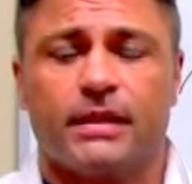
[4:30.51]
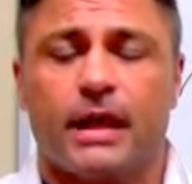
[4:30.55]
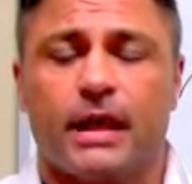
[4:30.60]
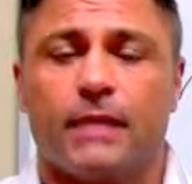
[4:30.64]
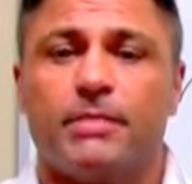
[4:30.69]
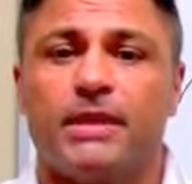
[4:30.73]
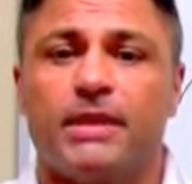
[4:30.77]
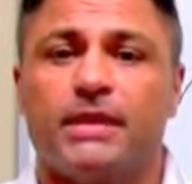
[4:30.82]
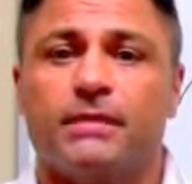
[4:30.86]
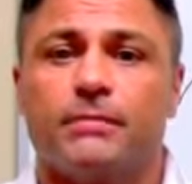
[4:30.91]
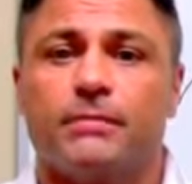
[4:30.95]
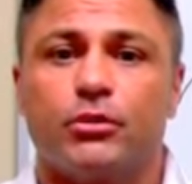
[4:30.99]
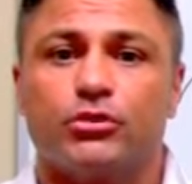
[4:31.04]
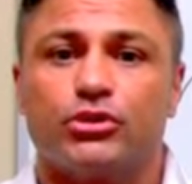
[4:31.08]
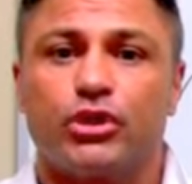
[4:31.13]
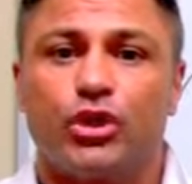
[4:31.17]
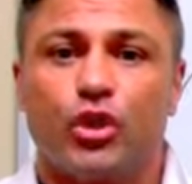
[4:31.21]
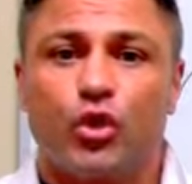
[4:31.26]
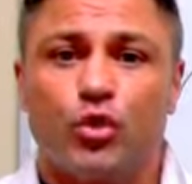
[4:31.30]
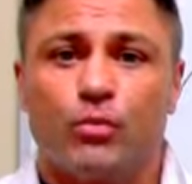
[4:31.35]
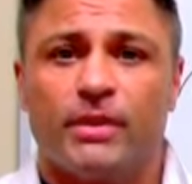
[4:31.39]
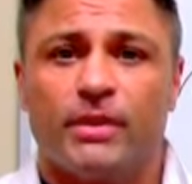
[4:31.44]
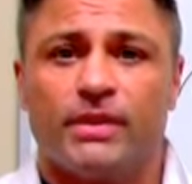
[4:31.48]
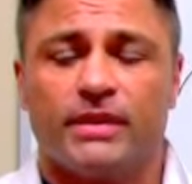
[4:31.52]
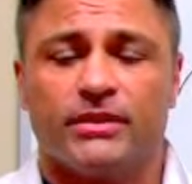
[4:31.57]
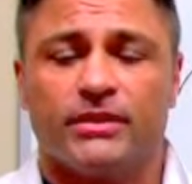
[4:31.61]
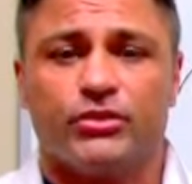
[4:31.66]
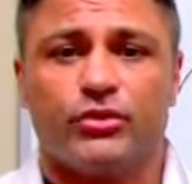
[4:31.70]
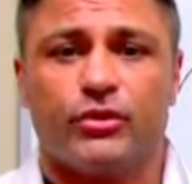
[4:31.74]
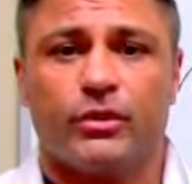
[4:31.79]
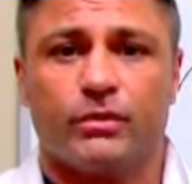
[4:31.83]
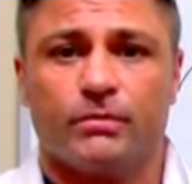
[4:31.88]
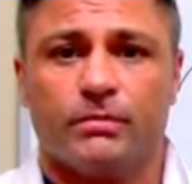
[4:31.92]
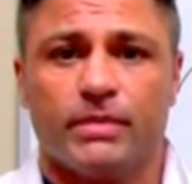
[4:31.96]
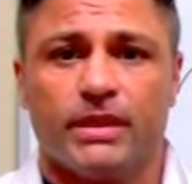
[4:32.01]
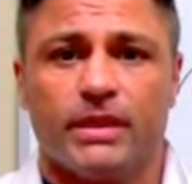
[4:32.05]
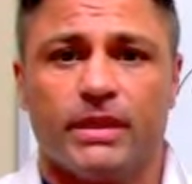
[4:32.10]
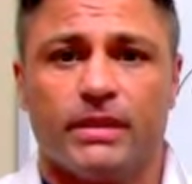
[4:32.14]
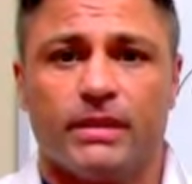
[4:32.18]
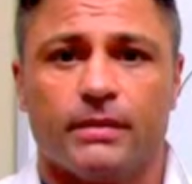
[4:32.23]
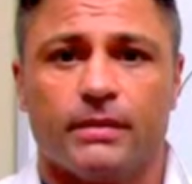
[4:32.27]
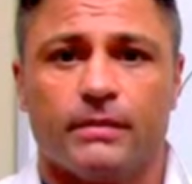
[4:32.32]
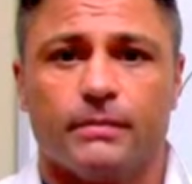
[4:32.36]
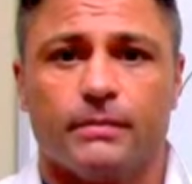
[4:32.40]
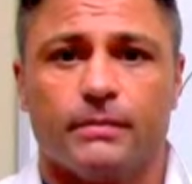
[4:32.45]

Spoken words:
at being the most human that you can be.